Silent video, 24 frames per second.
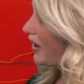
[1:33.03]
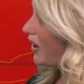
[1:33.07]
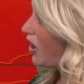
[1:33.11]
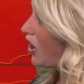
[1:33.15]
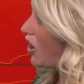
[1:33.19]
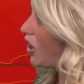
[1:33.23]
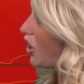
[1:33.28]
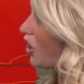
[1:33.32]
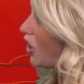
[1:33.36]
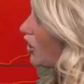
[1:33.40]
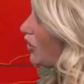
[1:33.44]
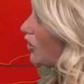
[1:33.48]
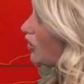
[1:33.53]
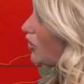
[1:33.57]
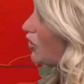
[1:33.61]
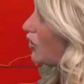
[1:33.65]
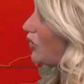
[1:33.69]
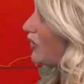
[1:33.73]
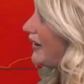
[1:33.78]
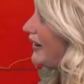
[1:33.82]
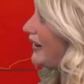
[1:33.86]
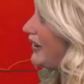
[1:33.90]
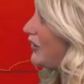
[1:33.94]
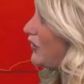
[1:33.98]
at 100
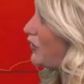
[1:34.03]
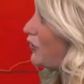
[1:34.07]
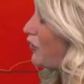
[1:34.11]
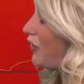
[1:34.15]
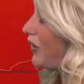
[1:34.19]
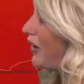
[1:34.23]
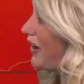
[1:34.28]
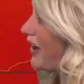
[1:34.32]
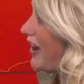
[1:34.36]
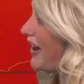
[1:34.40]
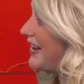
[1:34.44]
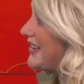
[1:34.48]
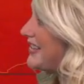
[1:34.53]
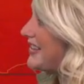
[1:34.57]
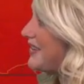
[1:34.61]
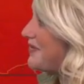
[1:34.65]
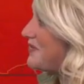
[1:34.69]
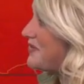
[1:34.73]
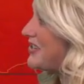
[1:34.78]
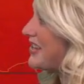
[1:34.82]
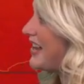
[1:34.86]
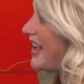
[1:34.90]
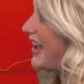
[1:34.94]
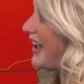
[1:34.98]
degrees for our high
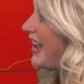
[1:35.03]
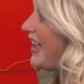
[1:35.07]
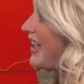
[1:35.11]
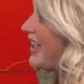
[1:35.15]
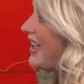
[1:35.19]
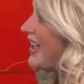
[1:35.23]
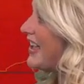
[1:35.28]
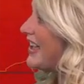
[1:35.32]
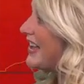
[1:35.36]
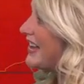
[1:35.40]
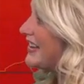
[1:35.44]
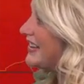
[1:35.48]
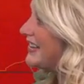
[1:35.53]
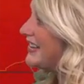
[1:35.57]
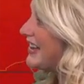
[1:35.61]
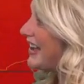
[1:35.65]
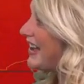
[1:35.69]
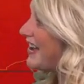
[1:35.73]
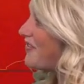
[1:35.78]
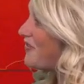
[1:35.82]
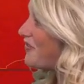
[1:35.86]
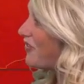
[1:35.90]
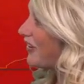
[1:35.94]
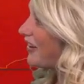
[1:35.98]
temp today
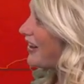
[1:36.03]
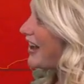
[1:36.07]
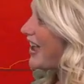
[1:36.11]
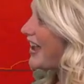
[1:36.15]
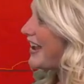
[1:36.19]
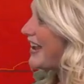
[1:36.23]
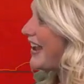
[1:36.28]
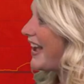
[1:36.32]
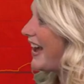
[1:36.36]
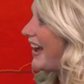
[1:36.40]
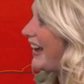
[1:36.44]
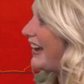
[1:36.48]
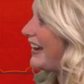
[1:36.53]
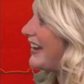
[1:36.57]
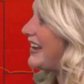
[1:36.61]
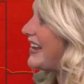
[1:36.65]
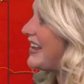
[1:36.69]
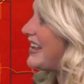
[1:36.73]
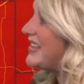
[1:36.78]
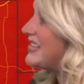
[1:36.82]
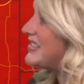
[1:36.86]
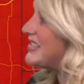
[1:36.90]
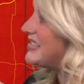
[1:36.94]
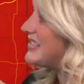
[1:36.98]
Denver at
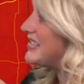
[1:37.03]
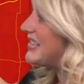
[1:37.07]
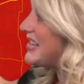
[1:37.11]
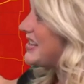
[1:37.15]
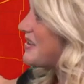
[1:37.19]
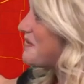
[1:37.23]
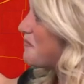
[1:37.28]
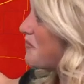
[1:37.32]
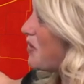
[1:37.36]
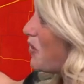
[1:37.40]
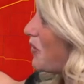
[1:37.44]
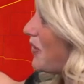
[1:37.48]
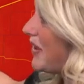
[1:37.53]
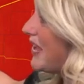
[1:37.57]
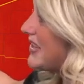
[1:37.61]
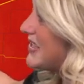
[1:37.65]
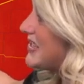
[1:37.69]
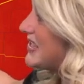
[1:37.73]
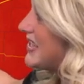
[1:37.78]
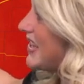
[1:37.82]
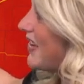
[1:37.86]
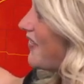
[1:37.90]
90, Steamboat at